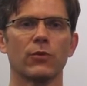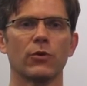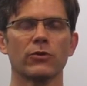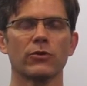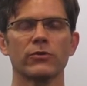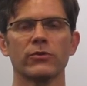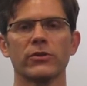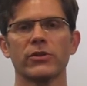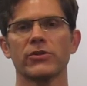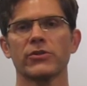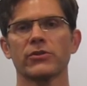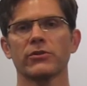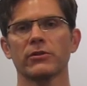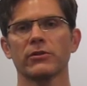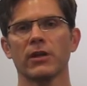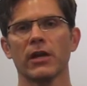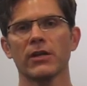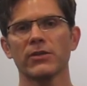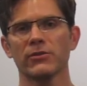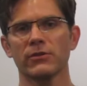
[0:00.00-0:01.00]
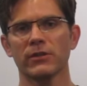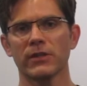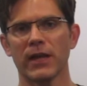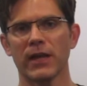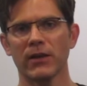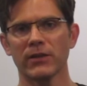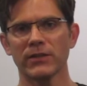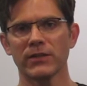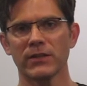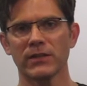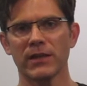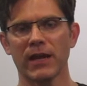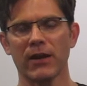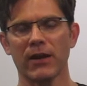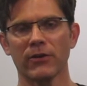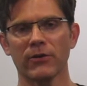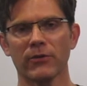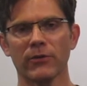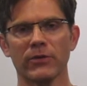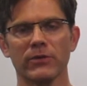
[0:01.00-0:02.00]
more traditional cluster analysis
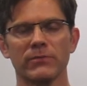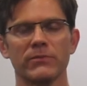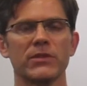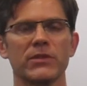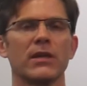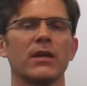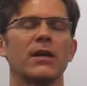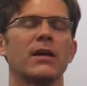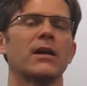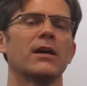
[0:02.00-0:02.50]
algorithms?